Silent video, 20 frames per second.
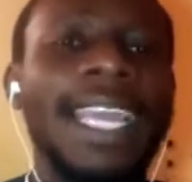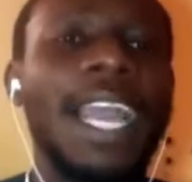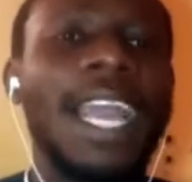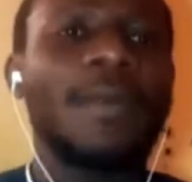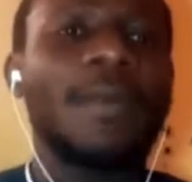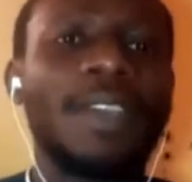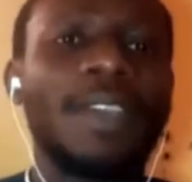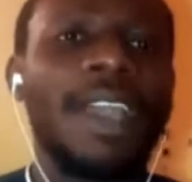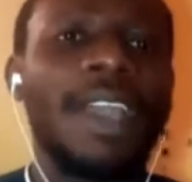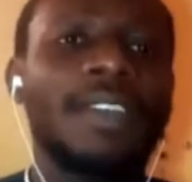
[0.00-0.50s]

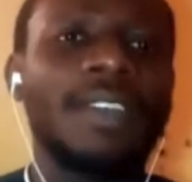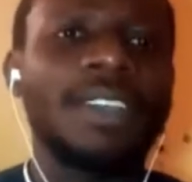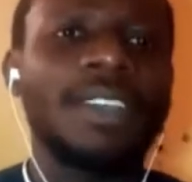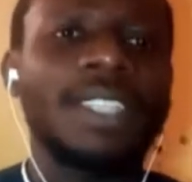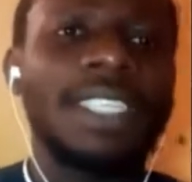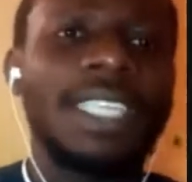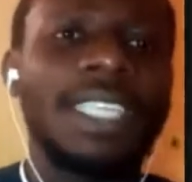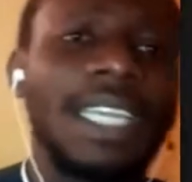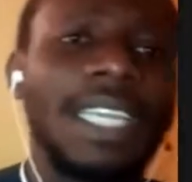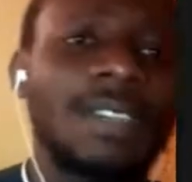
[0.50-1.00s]
that when you are
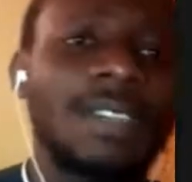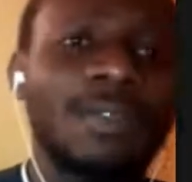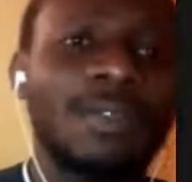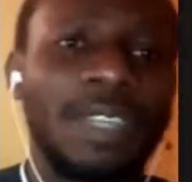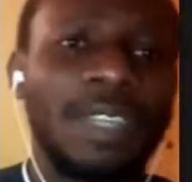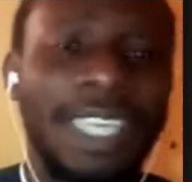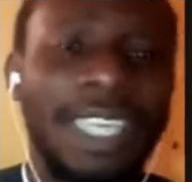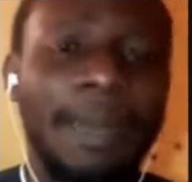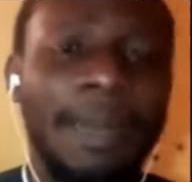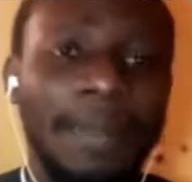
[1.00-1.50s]
not in
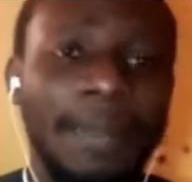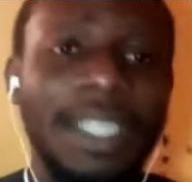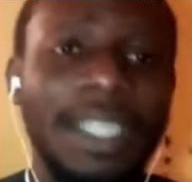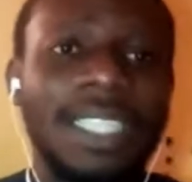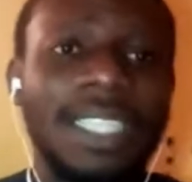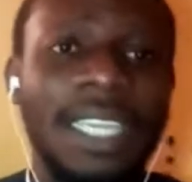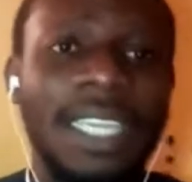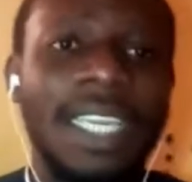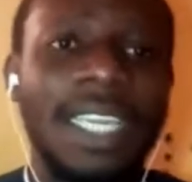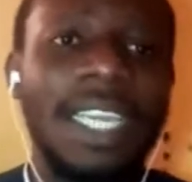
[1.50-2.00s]
the
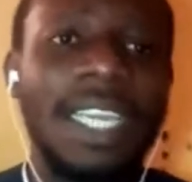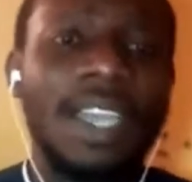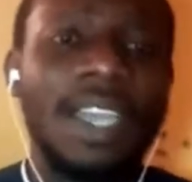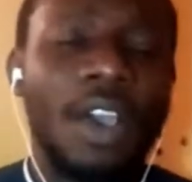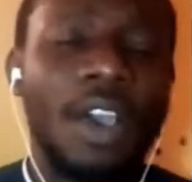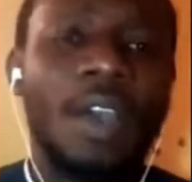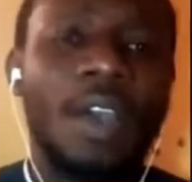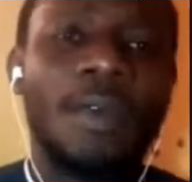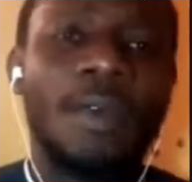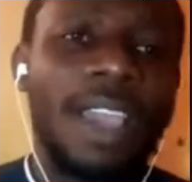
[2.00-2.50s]
meeting,
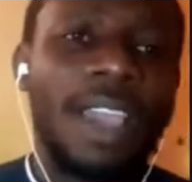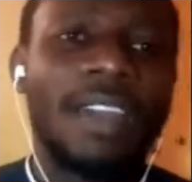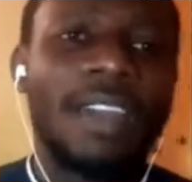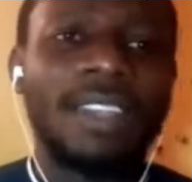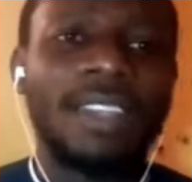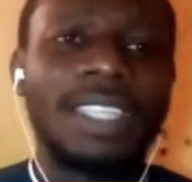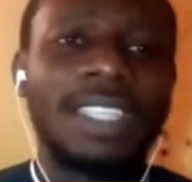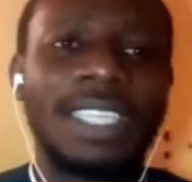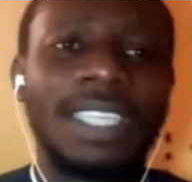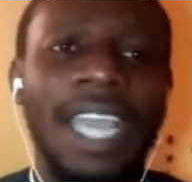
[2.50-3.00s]
or when you are
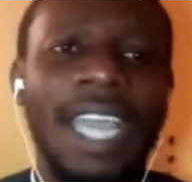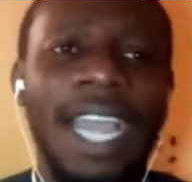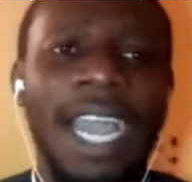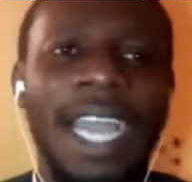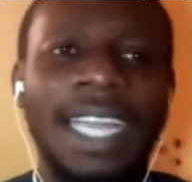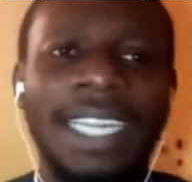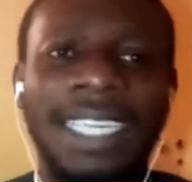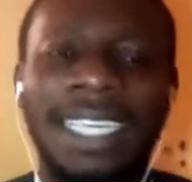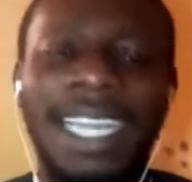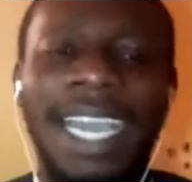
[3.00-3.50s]
not in
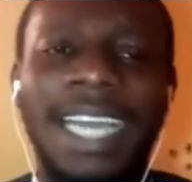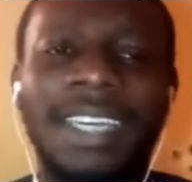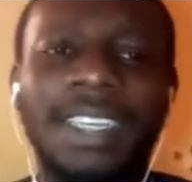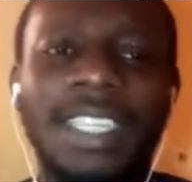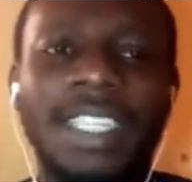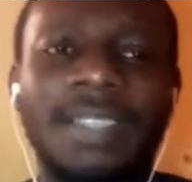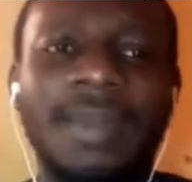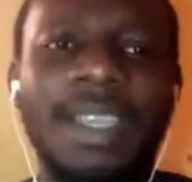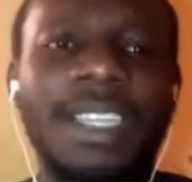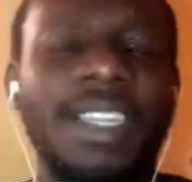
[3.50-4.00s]
the
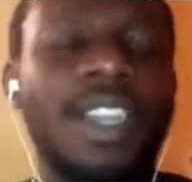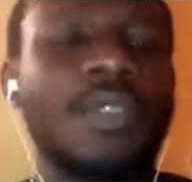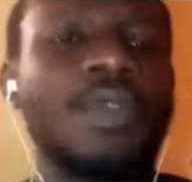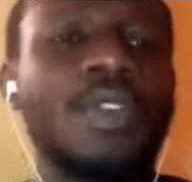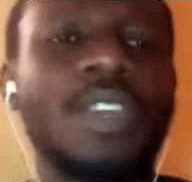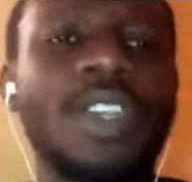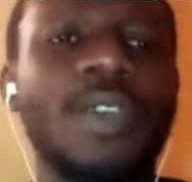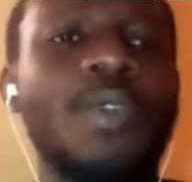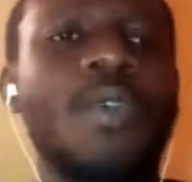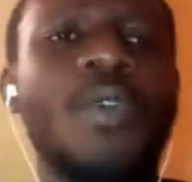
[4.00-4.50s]
arrangement, they
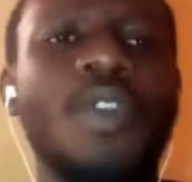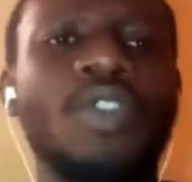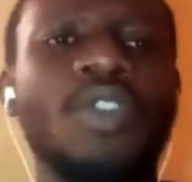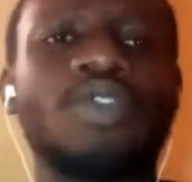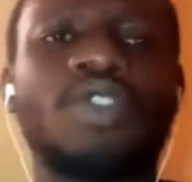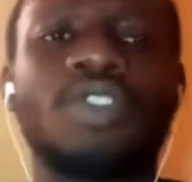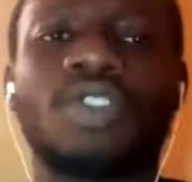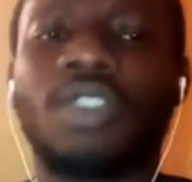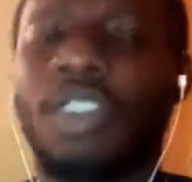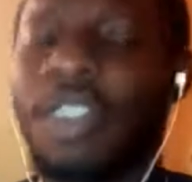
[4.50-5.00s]
will want
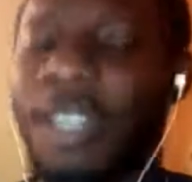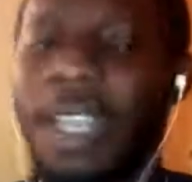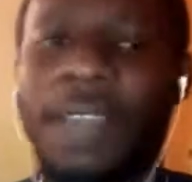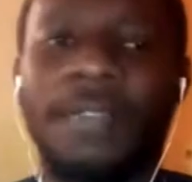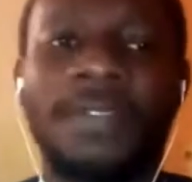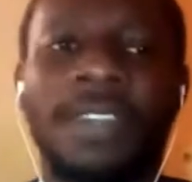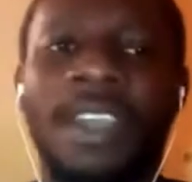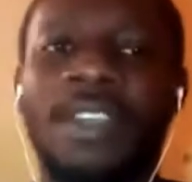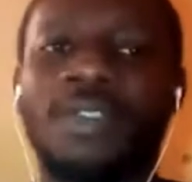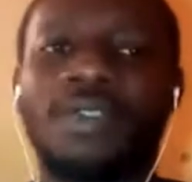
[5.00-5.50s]
to sought
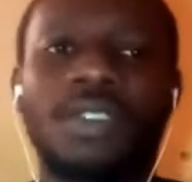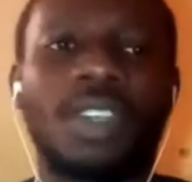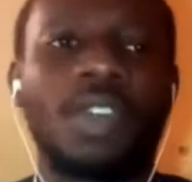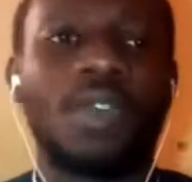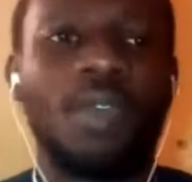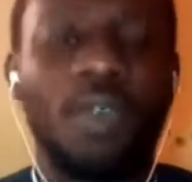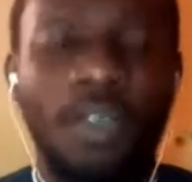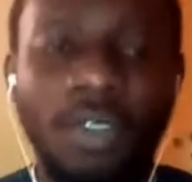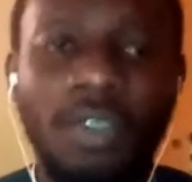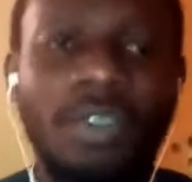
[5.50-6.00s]
after you. They
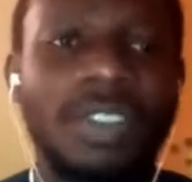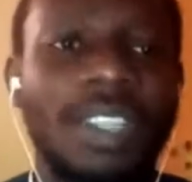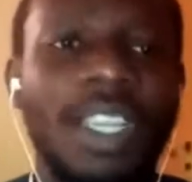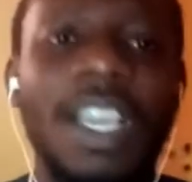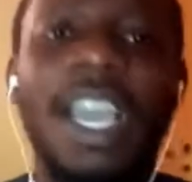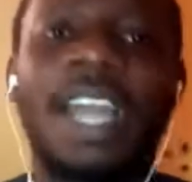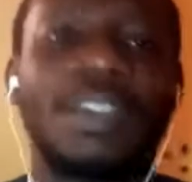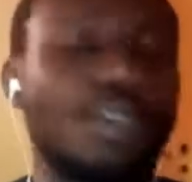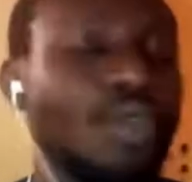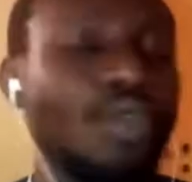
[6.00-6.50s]
will want to
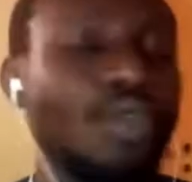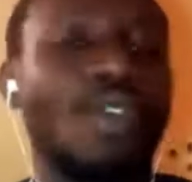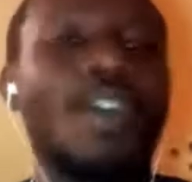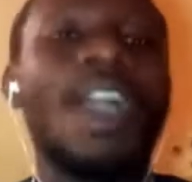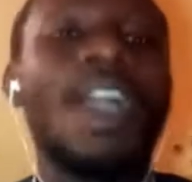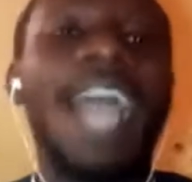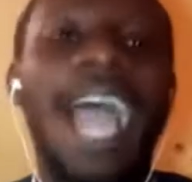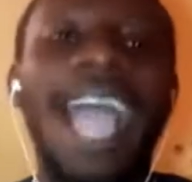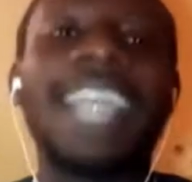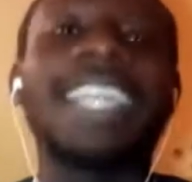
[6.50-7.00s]
say, no,
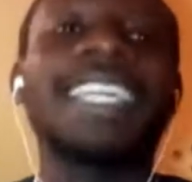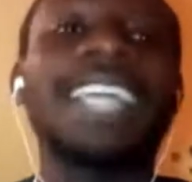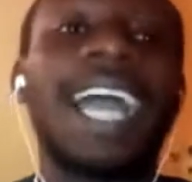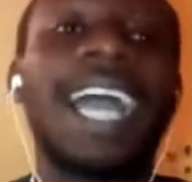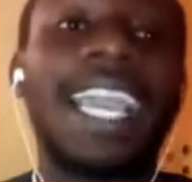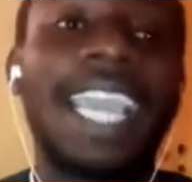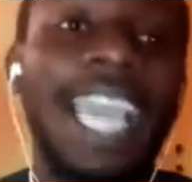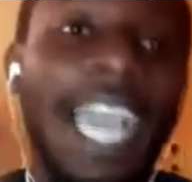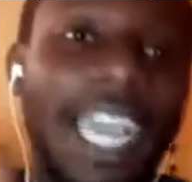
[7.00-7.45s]
I need that